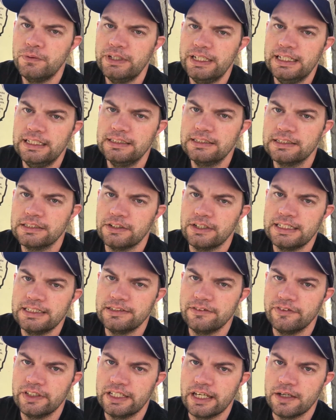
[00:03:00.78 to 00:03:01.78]
put his
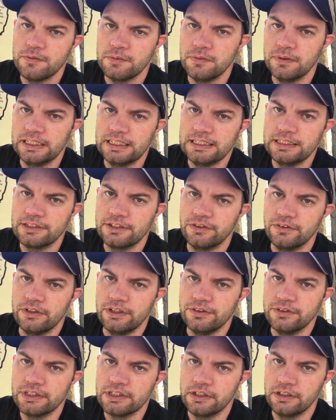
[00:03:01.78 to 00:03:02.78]
scientific capabilities to good
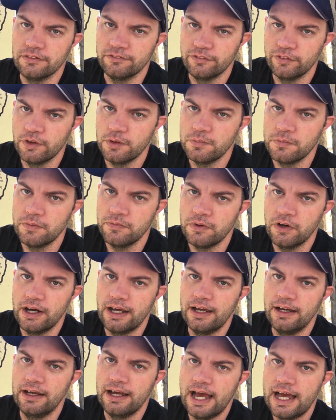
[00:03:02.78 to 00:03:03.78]
use and confirmed
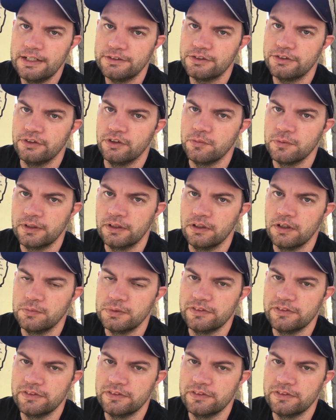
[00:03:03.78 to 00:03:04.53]
via astronomical